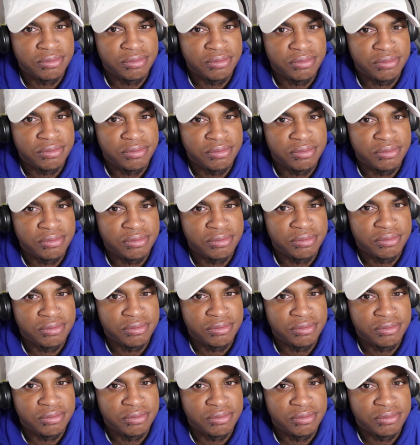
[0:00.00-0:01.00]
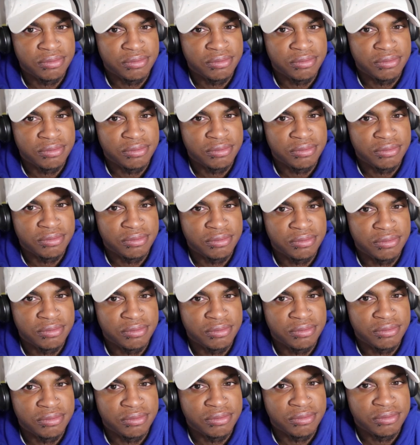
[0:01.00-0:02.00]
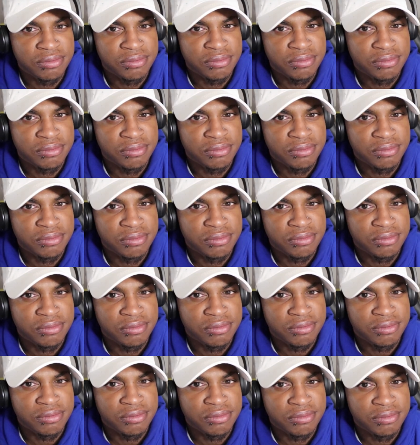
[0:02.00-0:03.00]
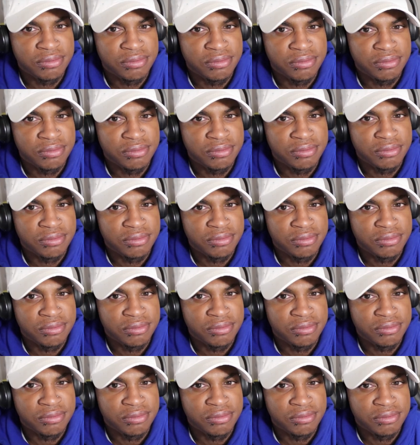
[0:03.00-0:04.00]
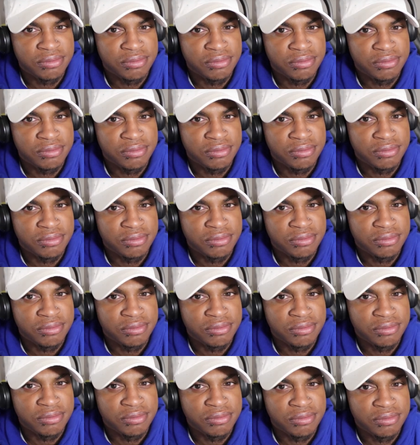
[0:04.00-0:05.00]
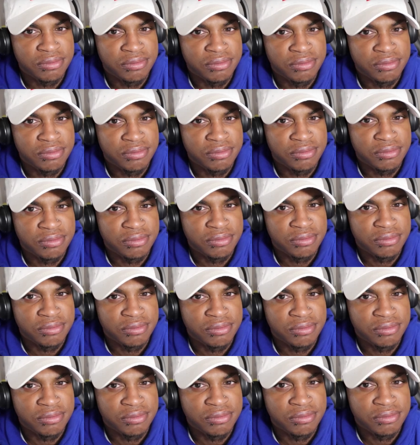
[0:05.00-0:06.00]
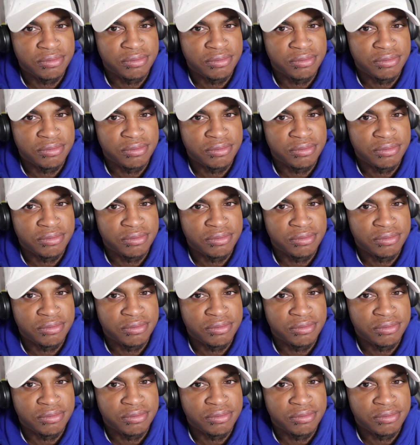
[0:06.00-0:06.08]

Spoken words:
(not speaking)